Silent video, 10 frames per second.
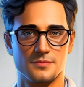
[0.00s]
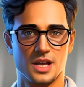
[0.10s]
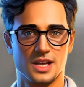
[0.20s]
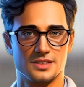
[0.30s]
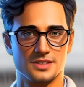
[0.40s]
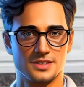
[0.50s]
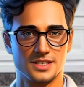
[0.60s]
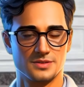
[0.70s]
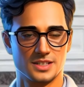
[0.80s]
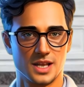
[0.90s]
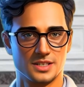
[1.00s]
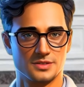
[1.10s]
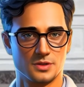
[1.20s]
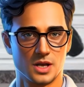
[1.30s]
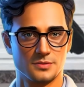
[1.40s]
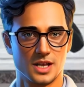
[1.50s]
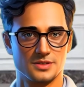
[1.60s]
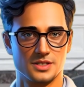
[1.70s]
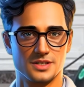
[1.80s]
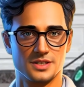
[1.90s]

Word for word: Thanks to the seven thousand milliamp hour battery,